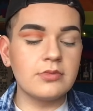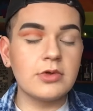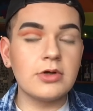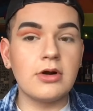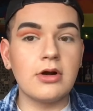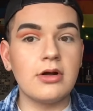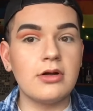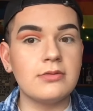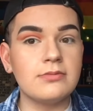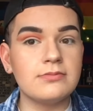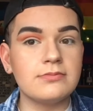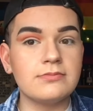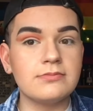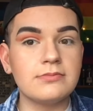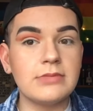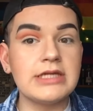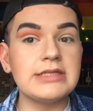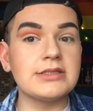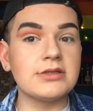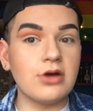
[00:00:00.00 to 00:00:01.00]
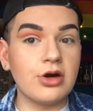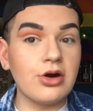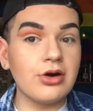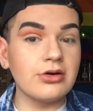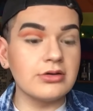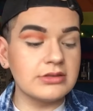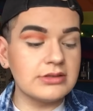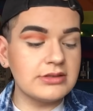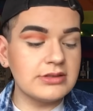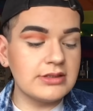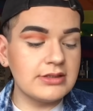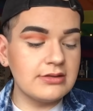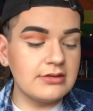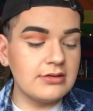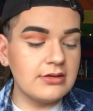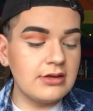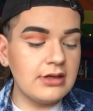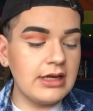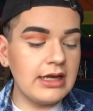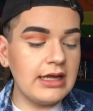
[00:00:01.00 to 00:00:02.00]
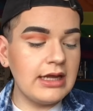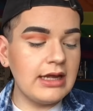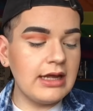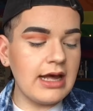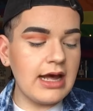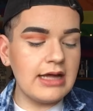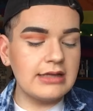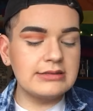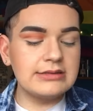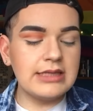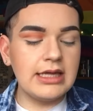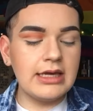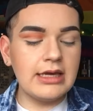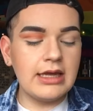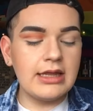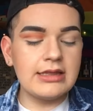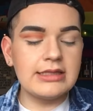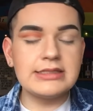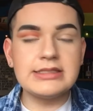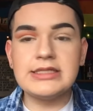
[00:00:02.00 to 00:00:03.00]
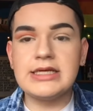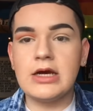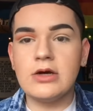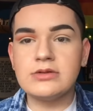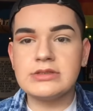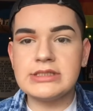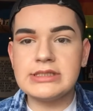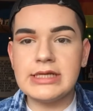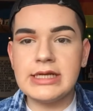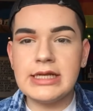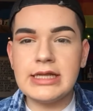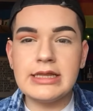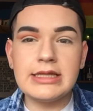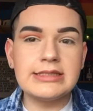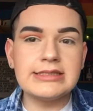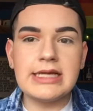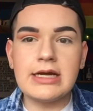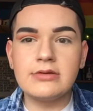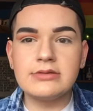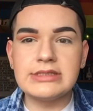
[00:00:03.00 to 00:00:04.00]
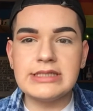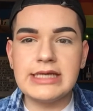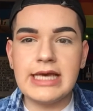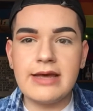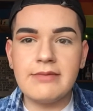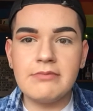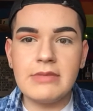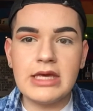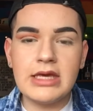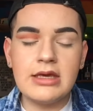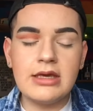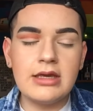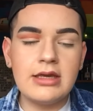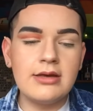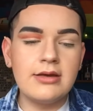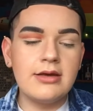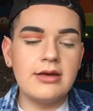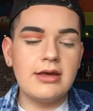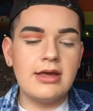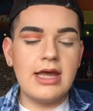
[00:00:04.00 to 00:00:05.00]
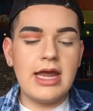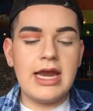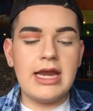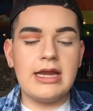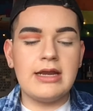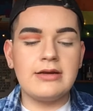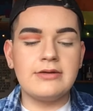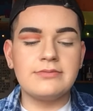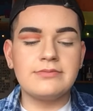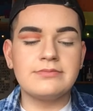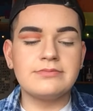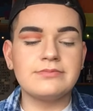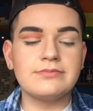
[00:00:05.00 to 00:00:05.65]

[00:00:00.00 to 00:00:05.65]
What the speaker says: Girl, it's cursed. it has like this ghost in it that's out to get me, and